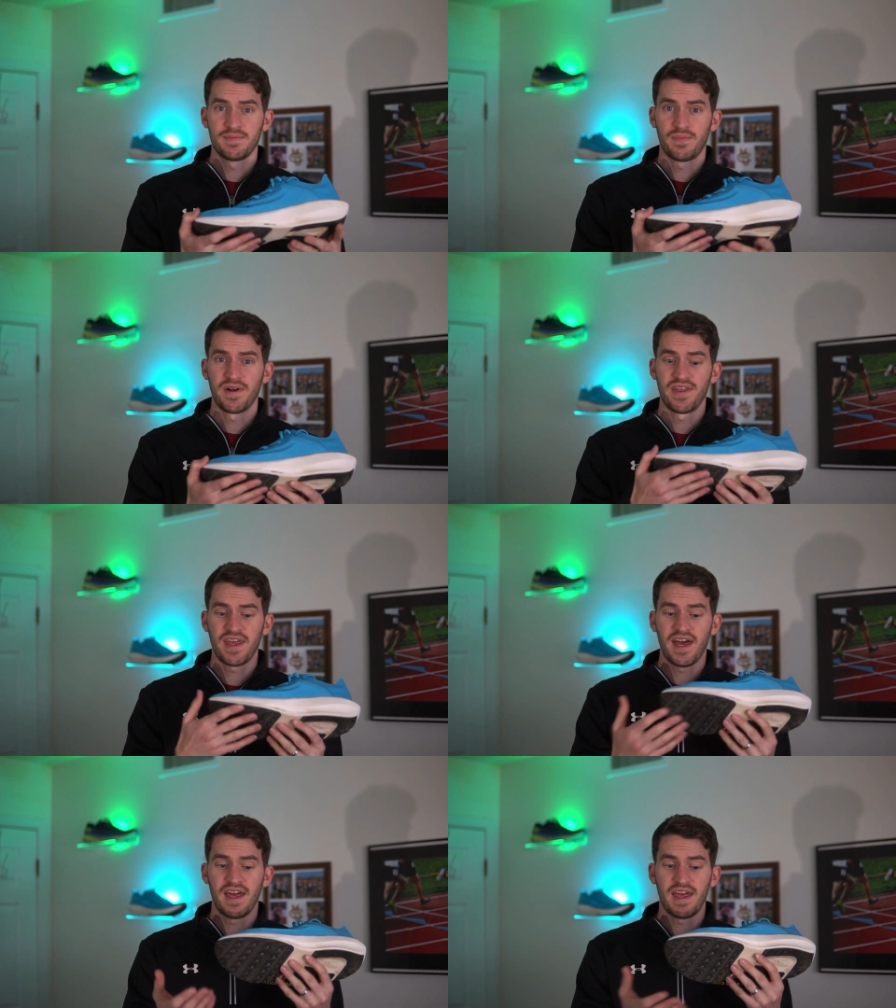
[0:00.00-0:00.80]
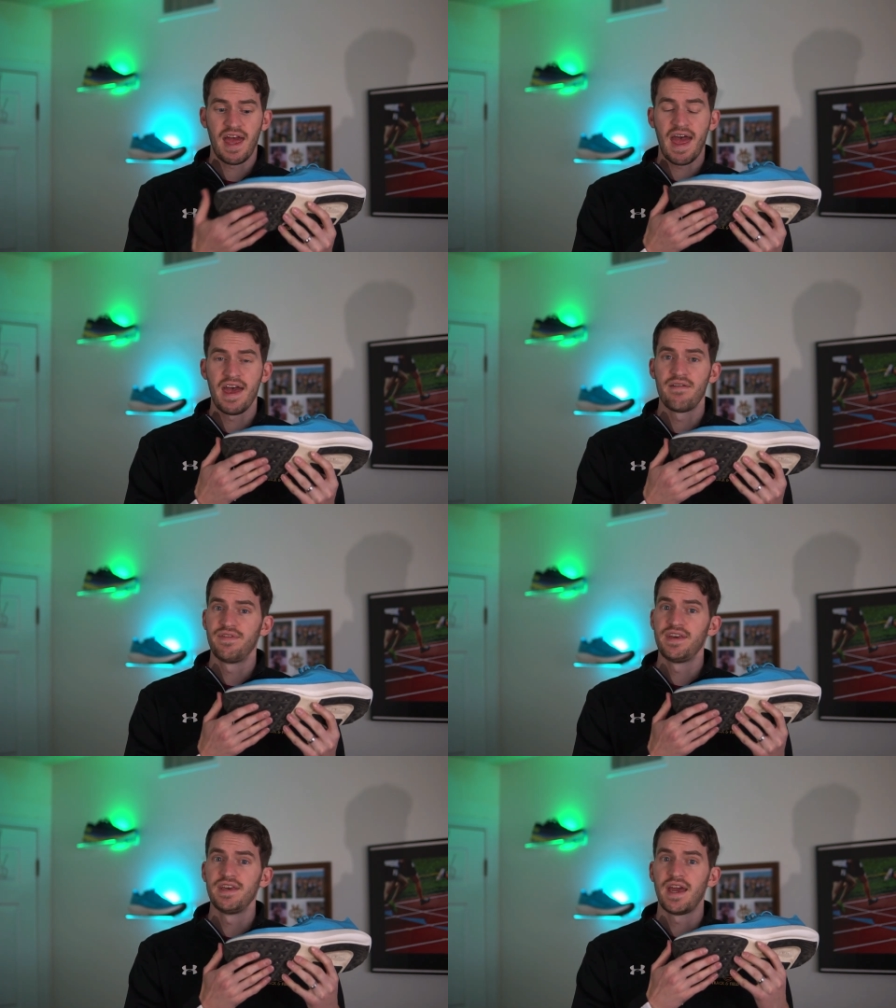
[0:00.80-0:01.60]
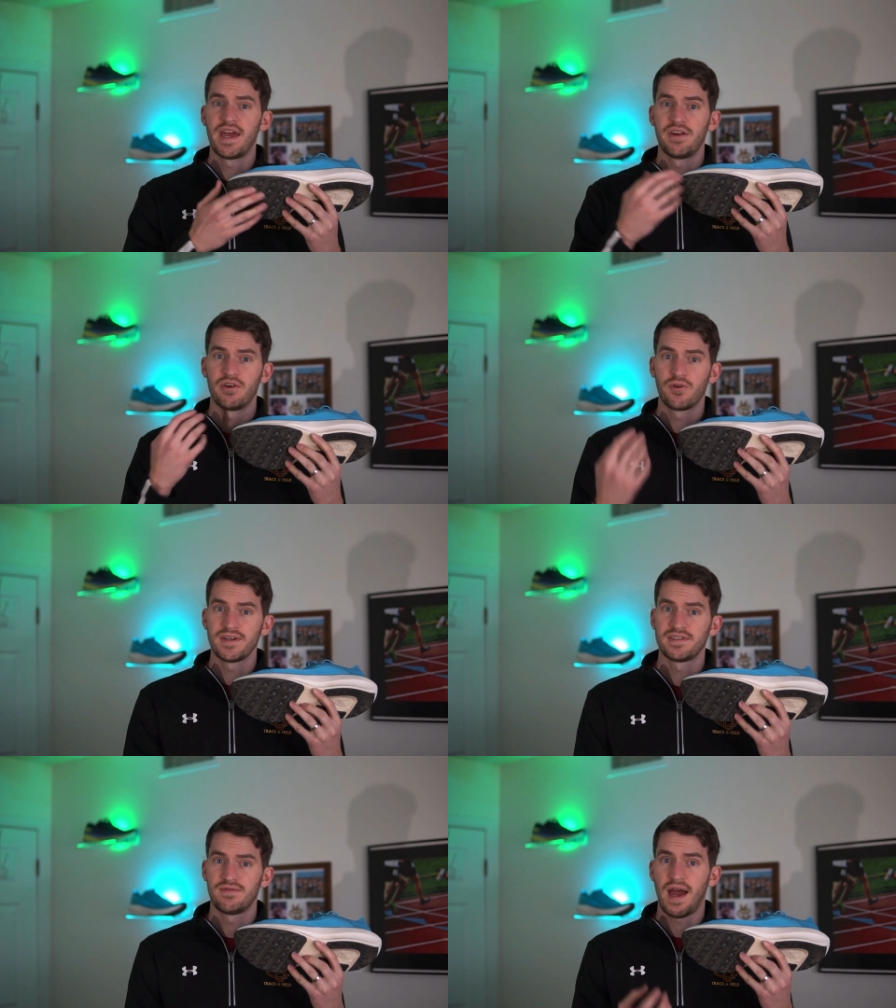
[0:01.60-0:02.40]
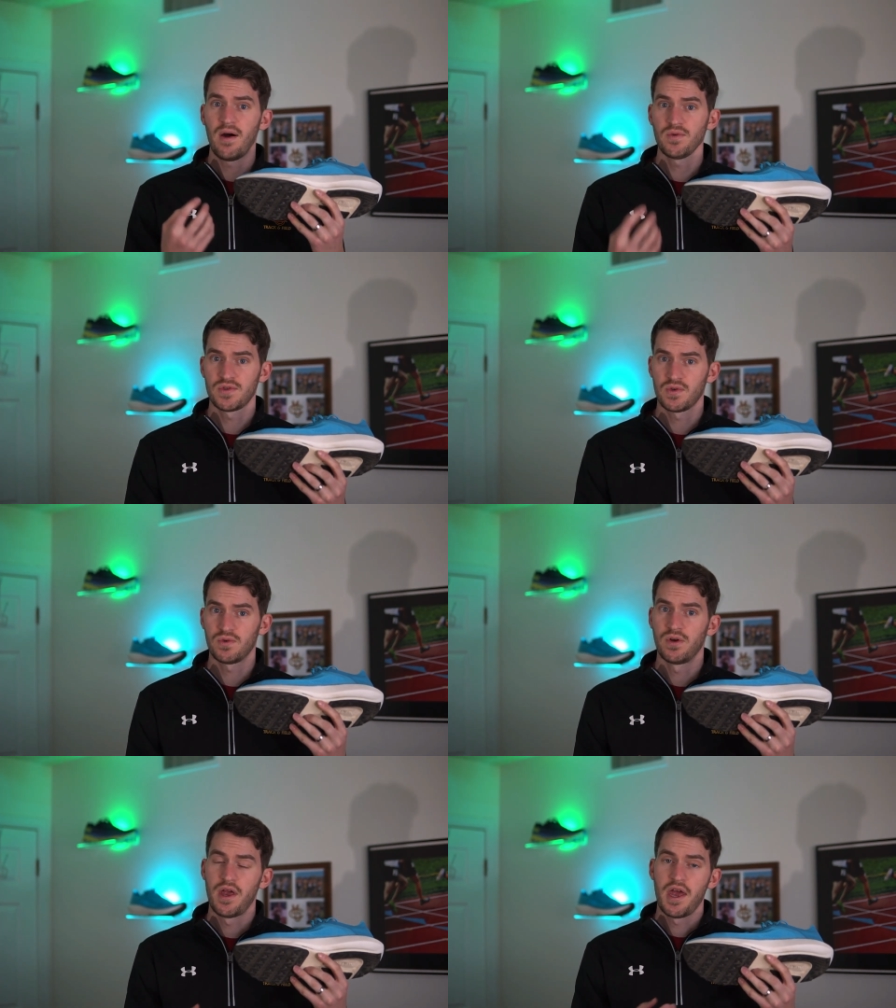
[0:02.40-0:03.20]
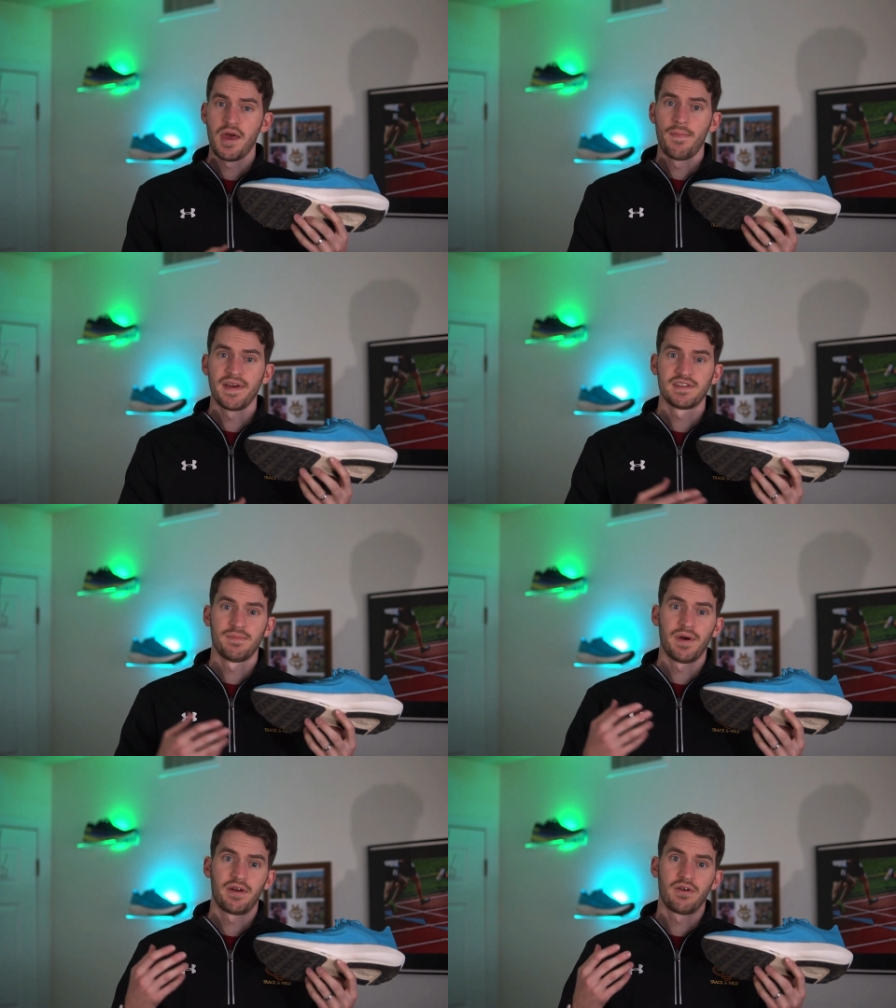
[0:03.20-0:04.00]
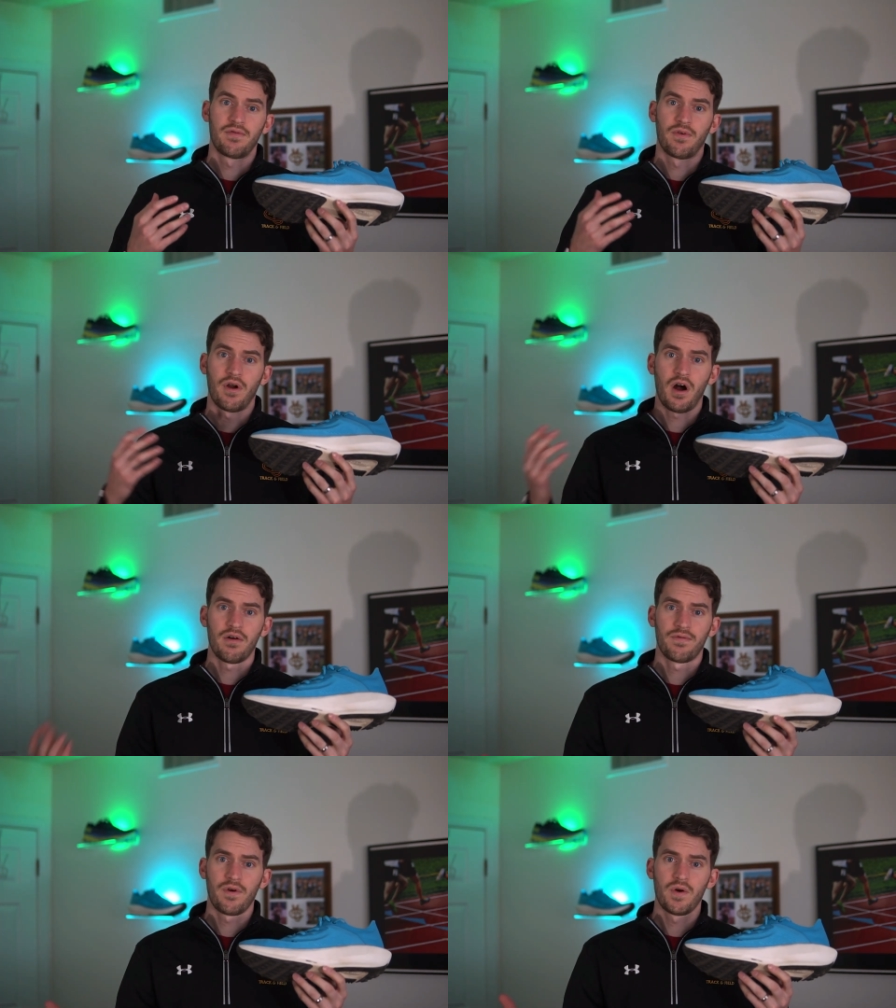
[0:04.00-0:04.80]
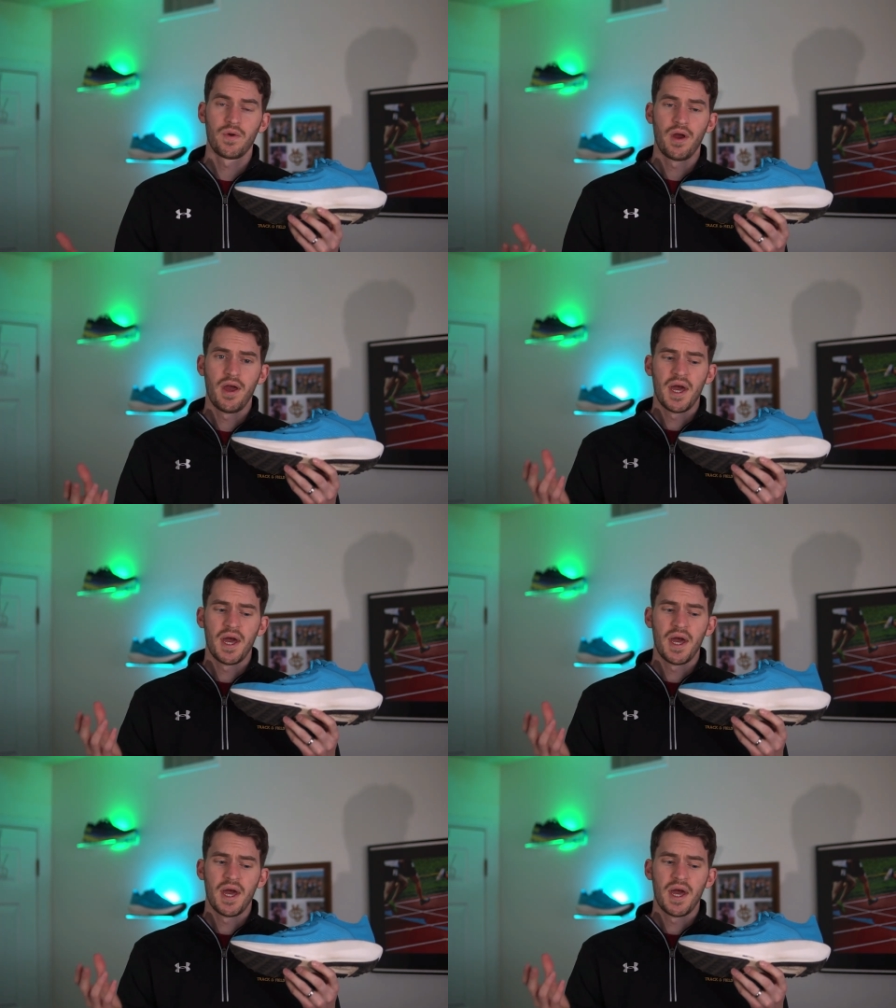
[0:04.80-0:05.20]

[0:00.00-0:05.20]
but that heavy and aggressive outsole makes it better for off-road,